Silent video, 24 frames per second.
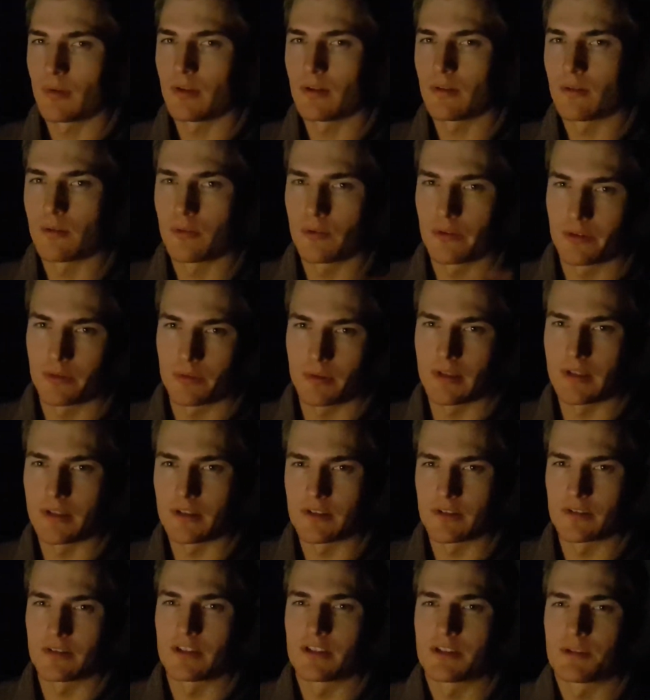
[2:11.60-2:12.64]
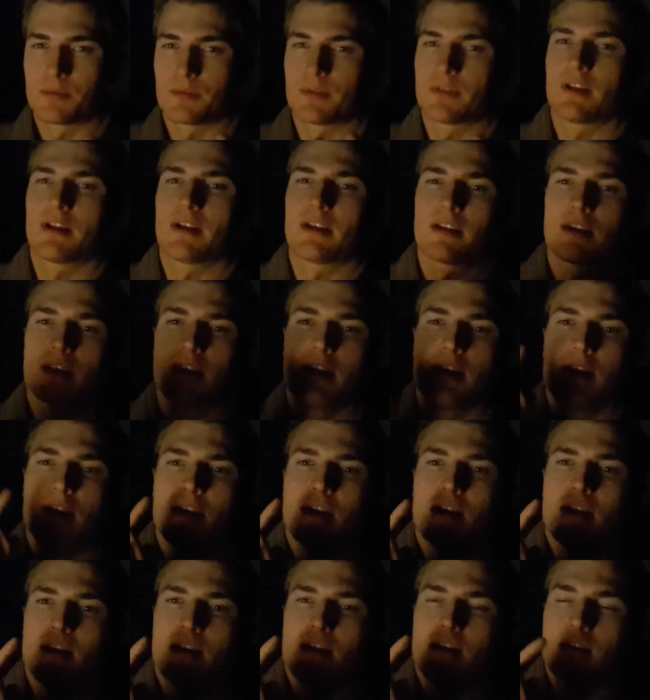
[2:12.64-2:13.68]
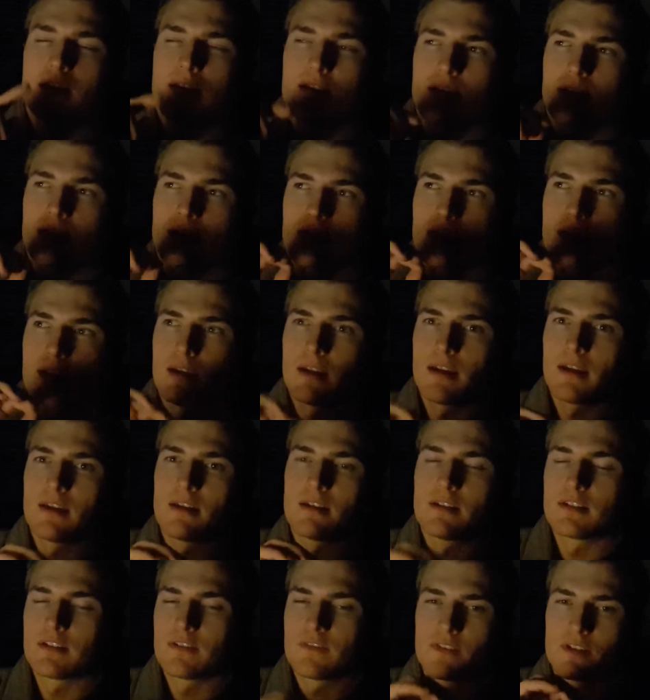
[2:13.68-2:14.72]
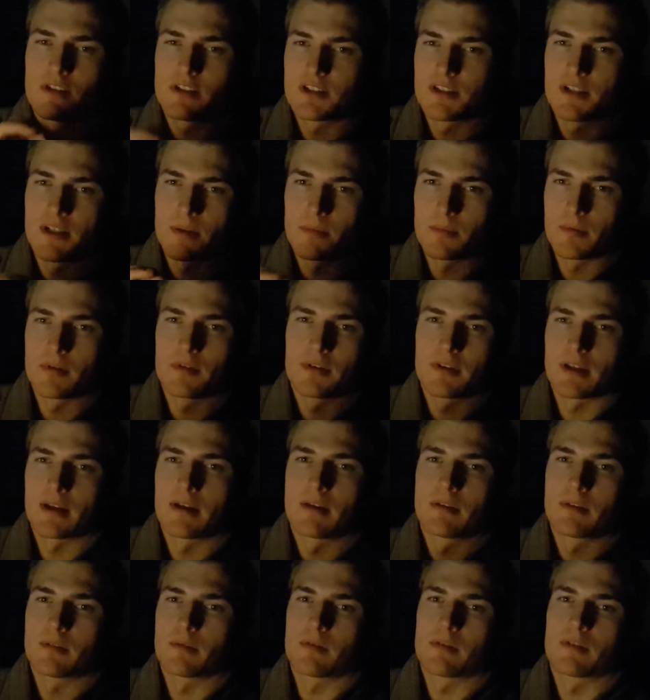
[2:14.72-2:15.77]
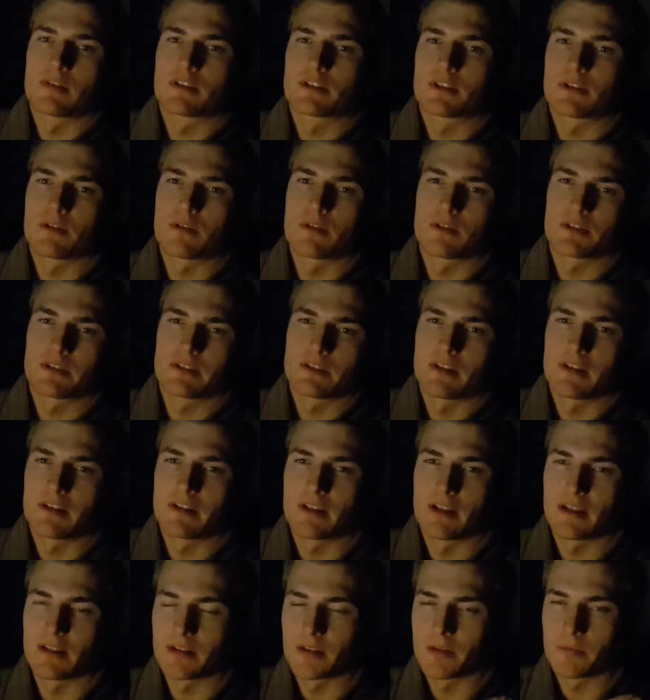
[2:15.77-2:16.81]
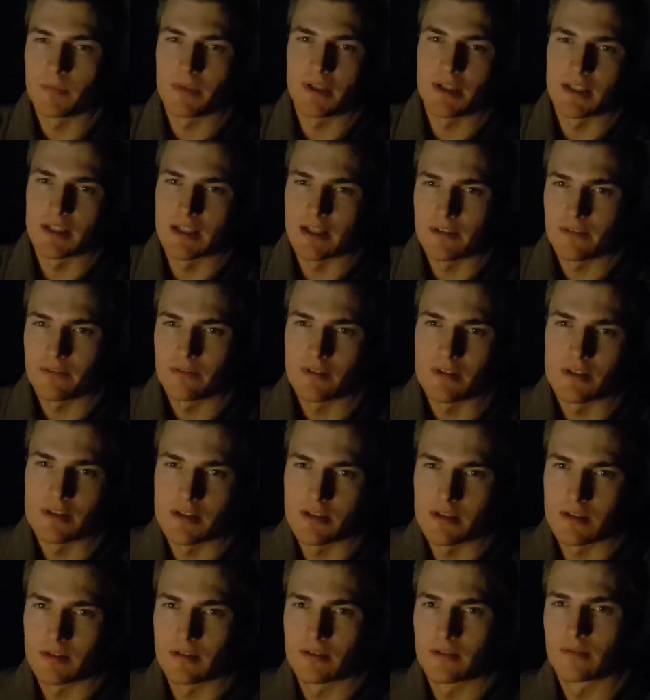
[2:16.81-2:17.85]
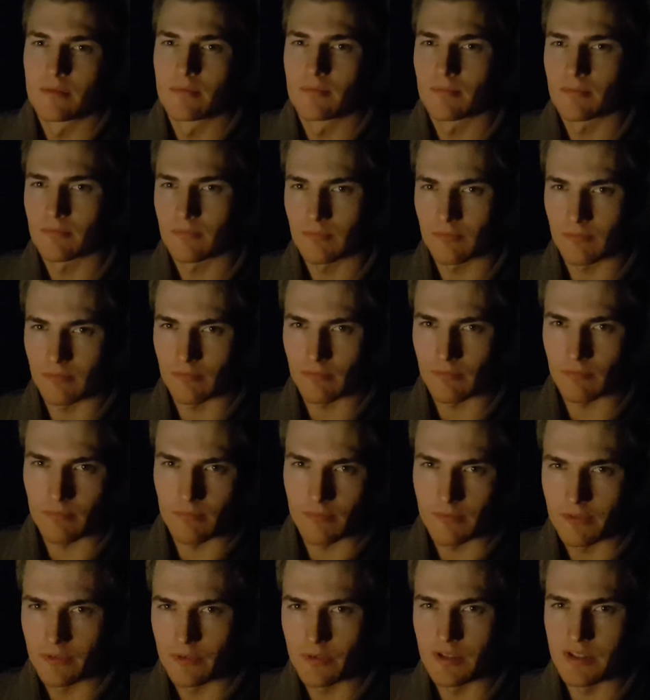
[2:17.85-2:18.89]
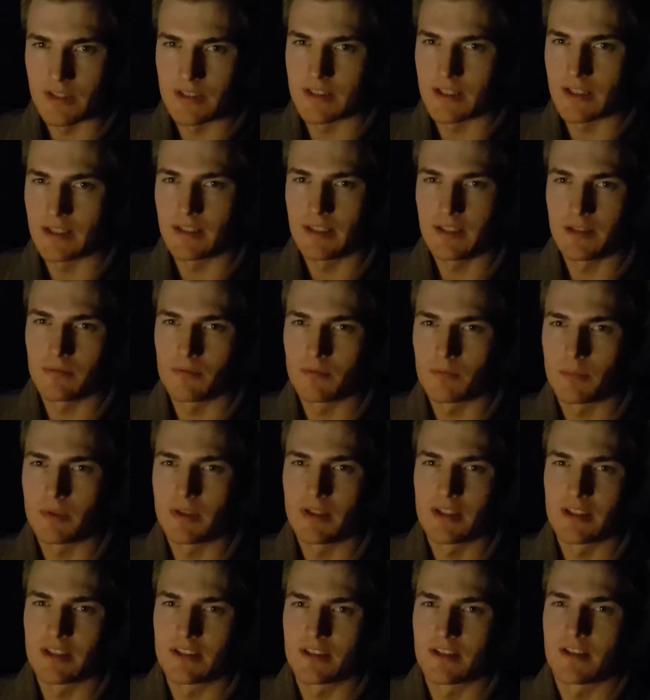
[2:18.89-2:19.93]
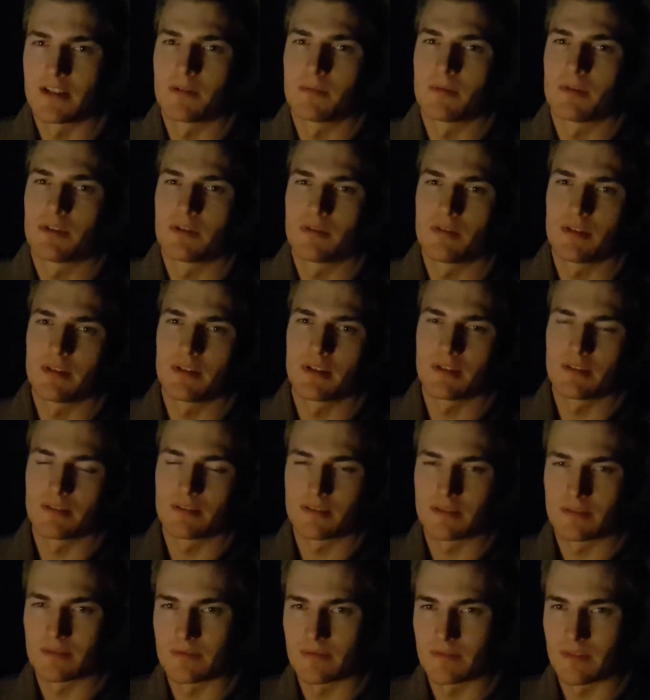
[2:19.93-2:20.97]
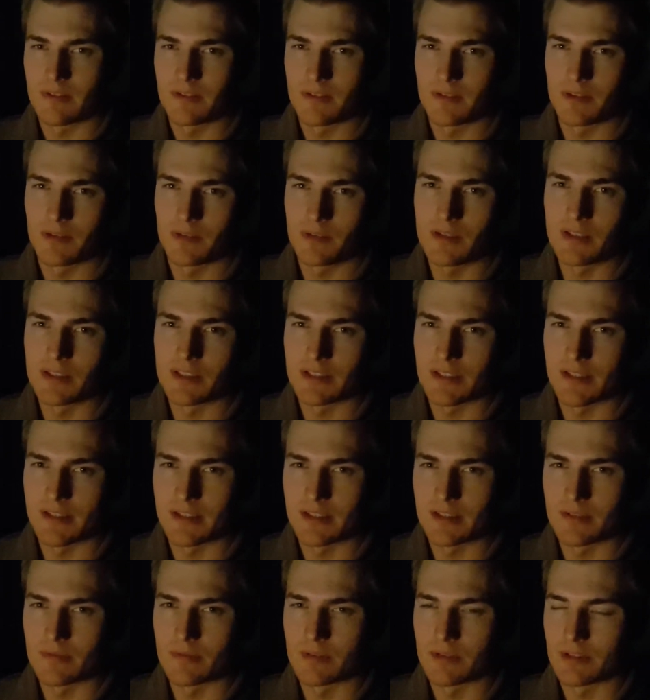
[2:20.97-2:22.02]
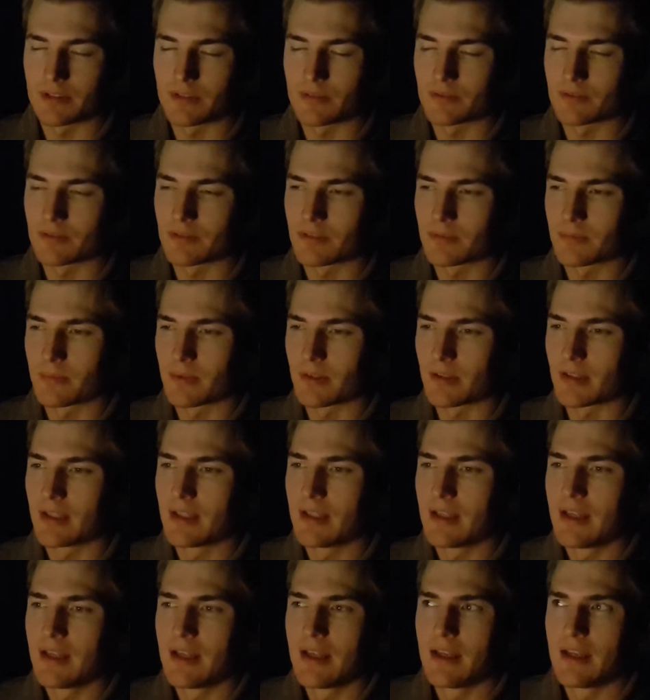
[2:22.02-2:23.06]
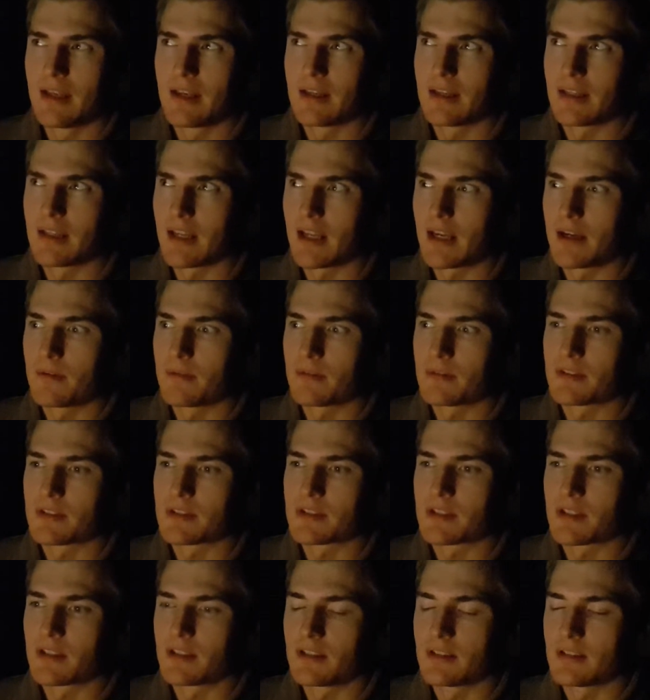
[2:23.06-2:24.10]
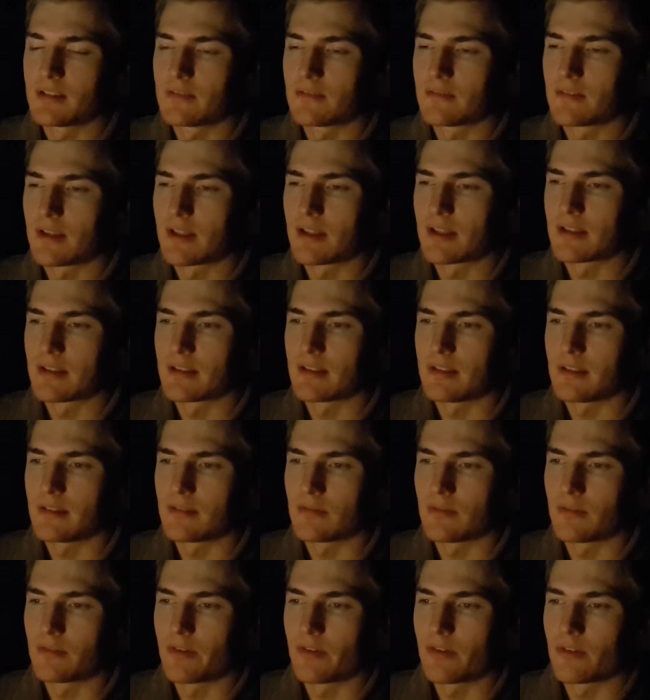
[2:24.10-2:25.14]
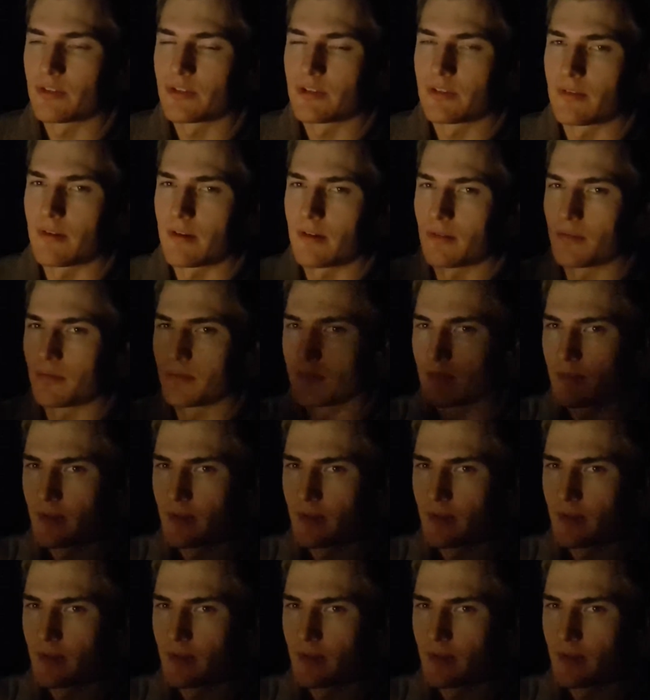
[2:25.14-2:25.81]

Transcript: all 3 judges would like individually put down their own scores, and then like the mean average for each technique would be discerned between those 3 sets of results. But now it just kind of revolves around